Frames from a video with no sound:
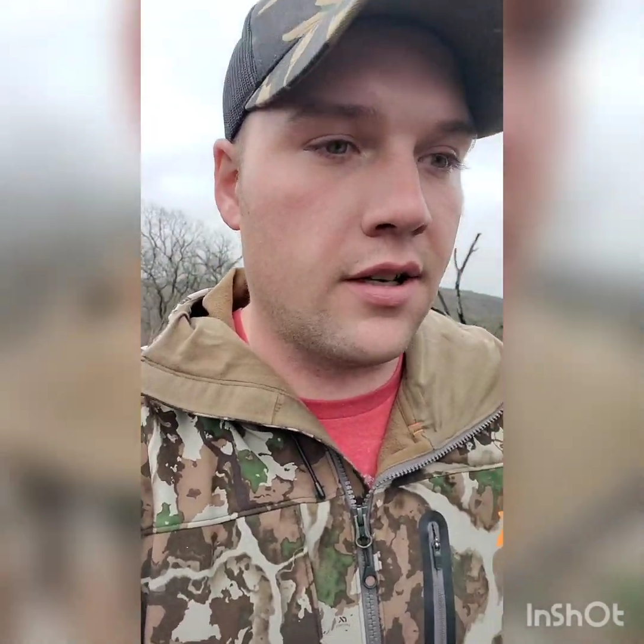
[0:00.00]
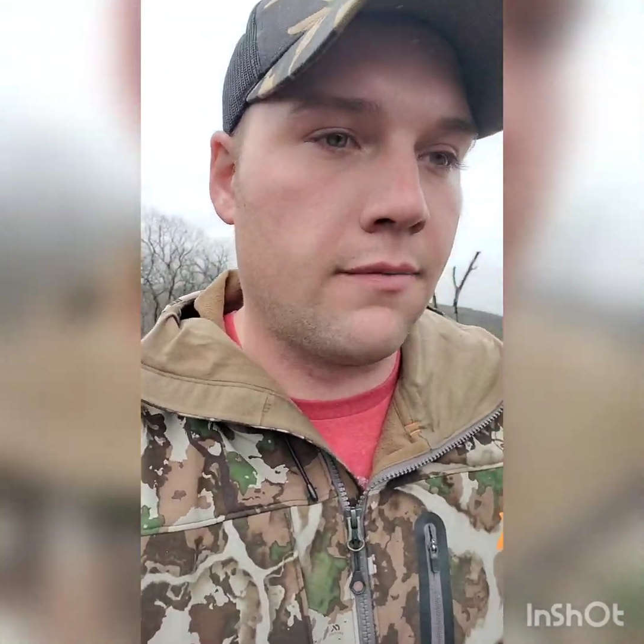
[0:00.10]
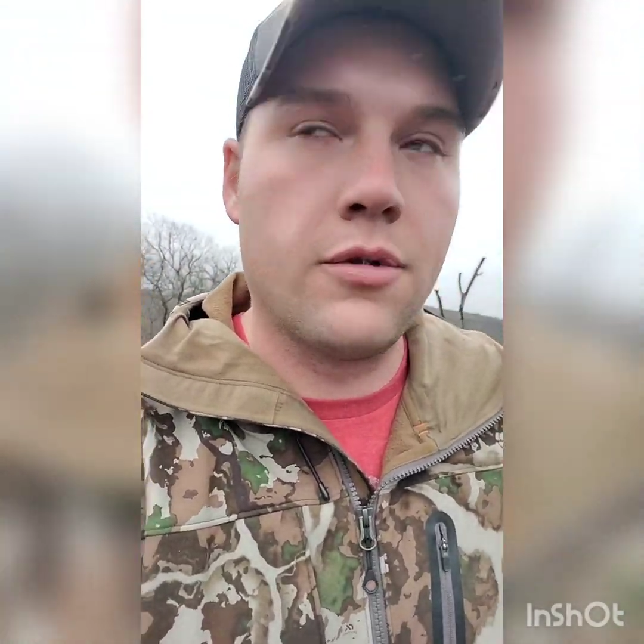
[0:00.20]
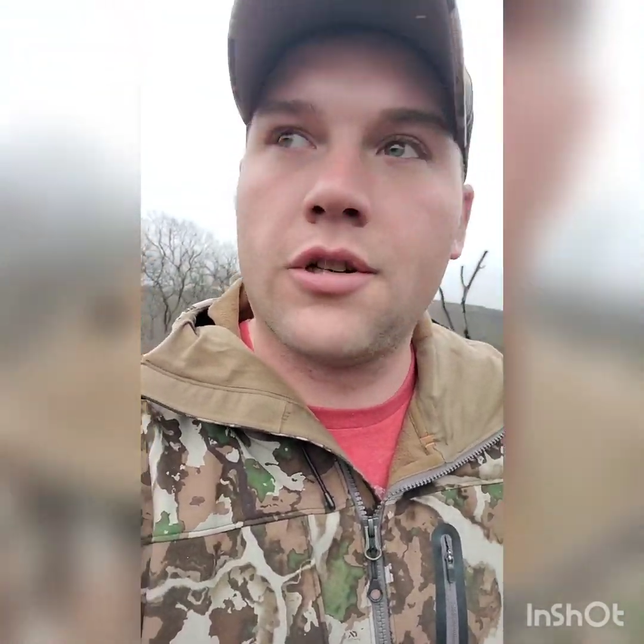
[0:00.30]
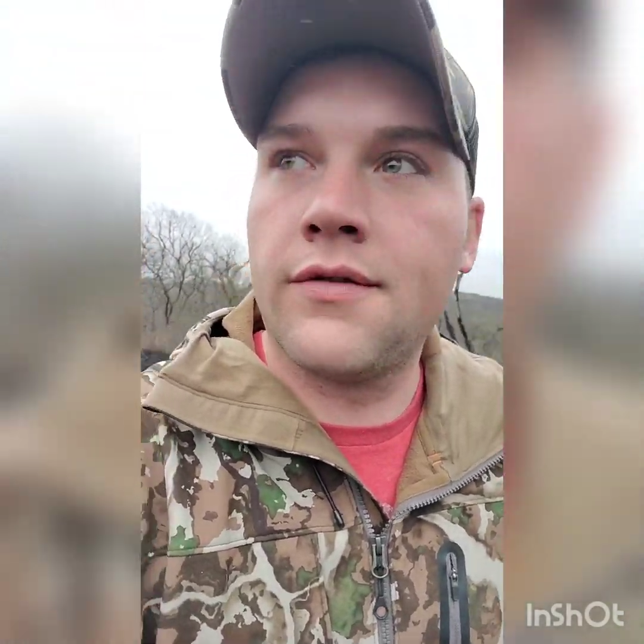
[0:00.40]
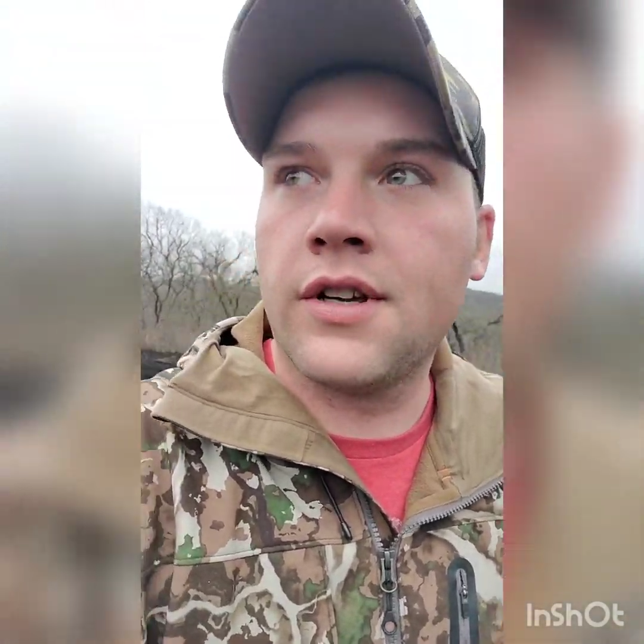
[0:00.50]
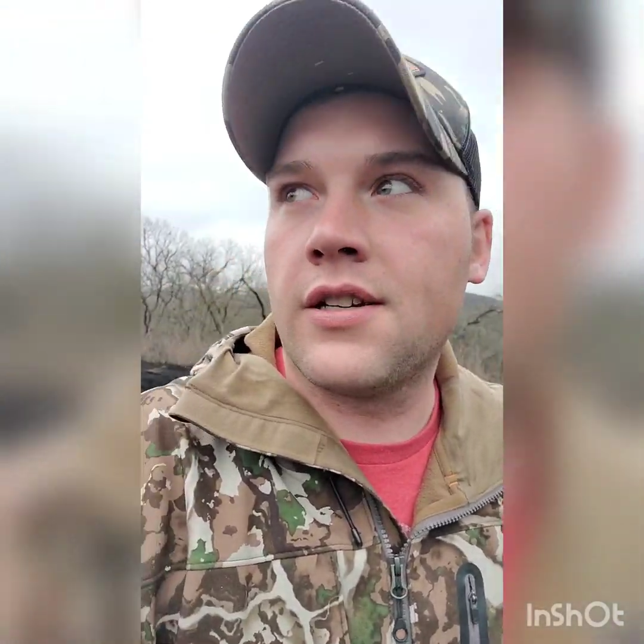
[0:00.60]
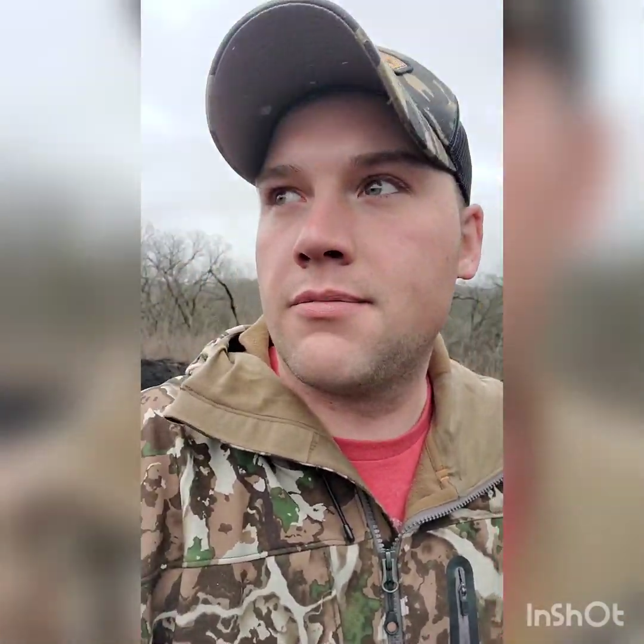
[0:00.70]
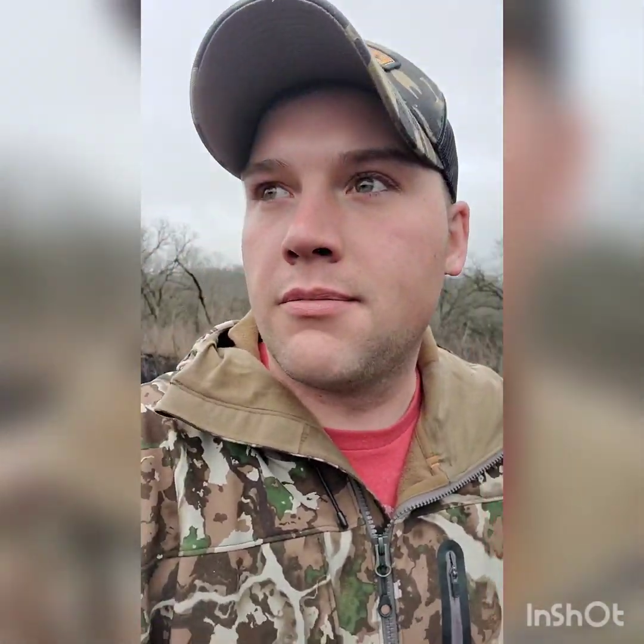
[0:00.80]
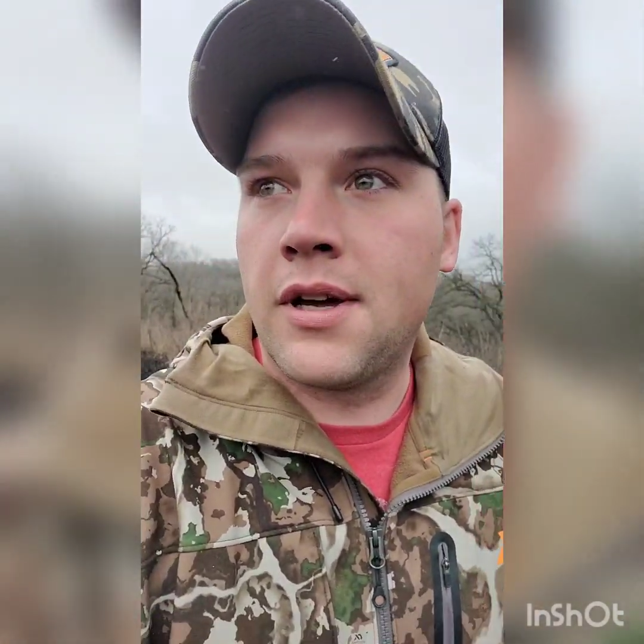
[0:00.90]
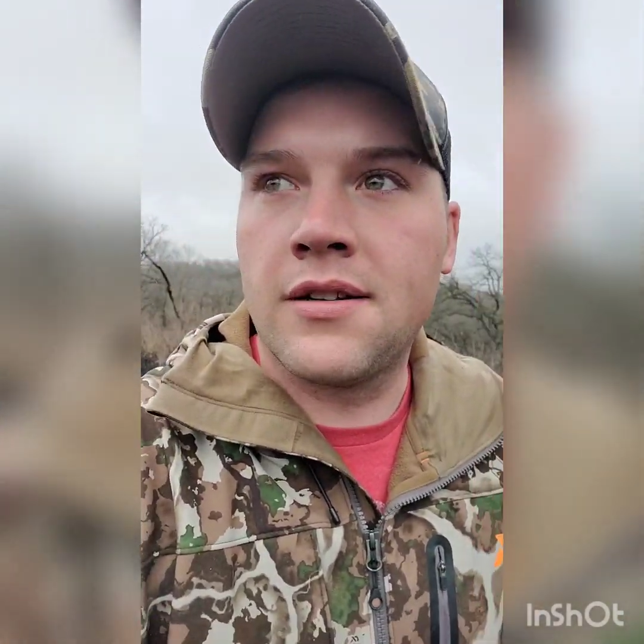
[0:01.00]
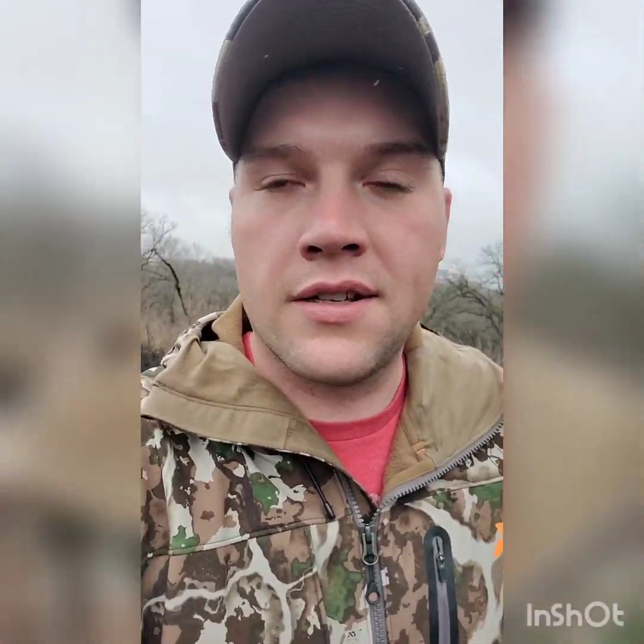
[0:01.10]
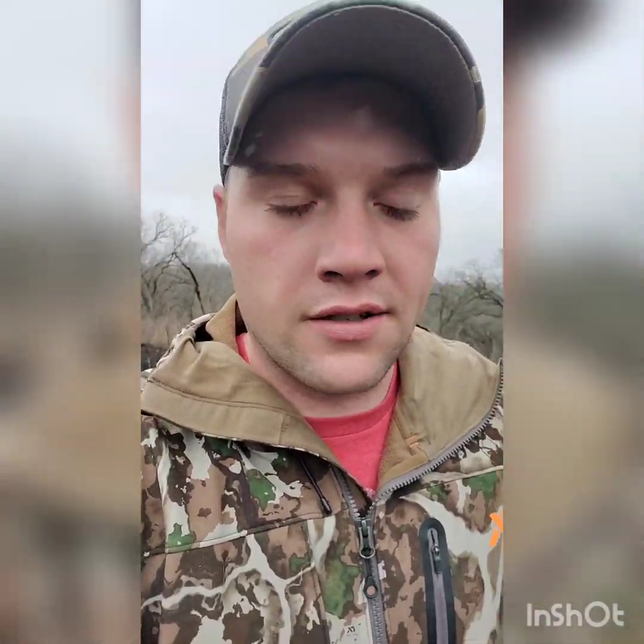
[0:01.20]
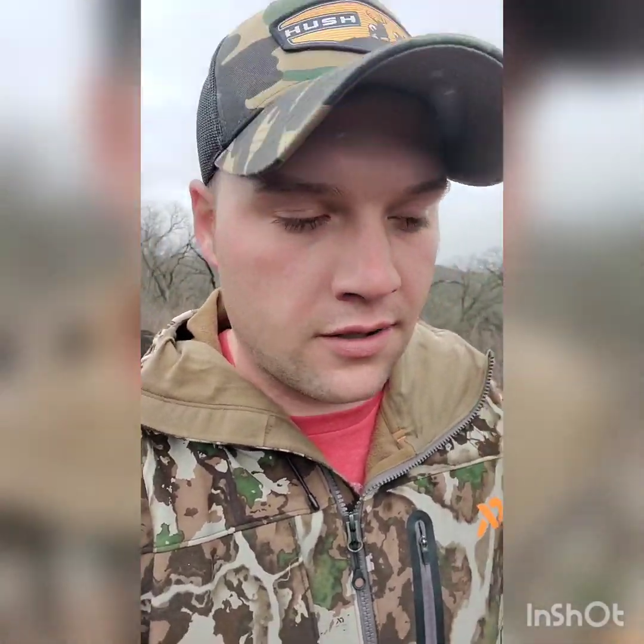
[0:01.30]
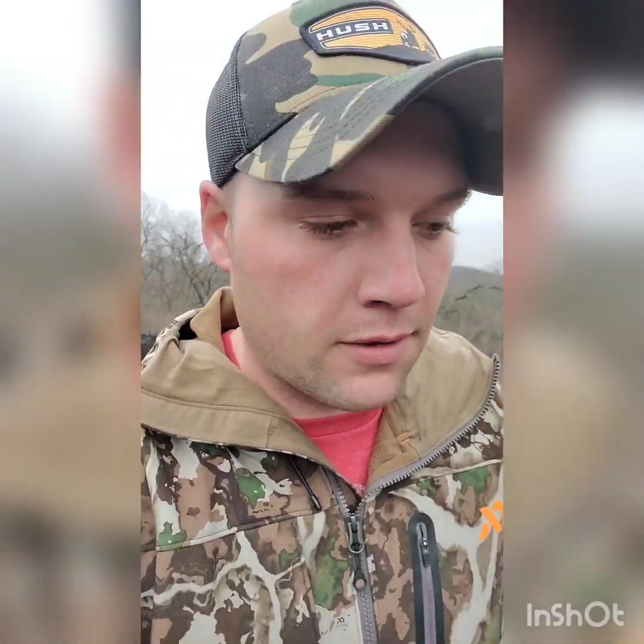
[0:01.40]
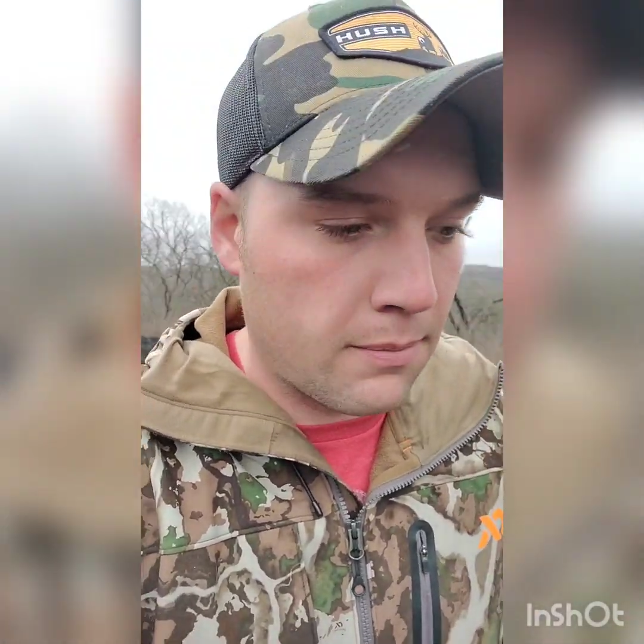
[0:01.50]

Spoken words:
I'm sure if you guys have been paying attention to my